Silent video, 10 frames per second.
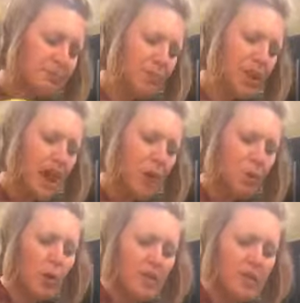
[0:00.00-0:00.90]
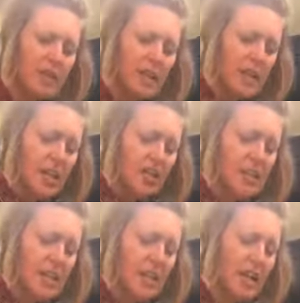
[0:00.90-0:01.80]
And how it works, you can
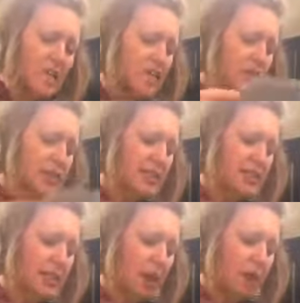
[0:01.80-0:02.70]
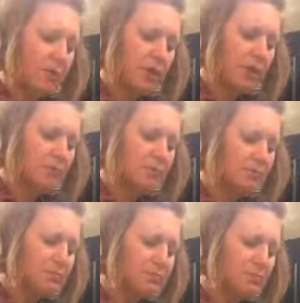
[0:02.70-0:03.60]
see that I just took this lid off here.
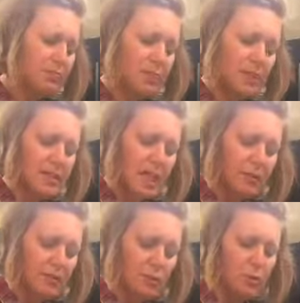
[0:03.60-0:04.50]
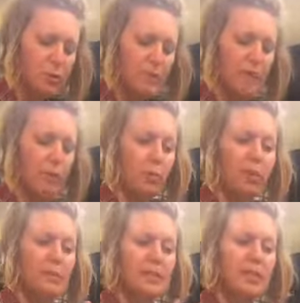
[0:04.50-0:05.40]
It's got 4 pieces.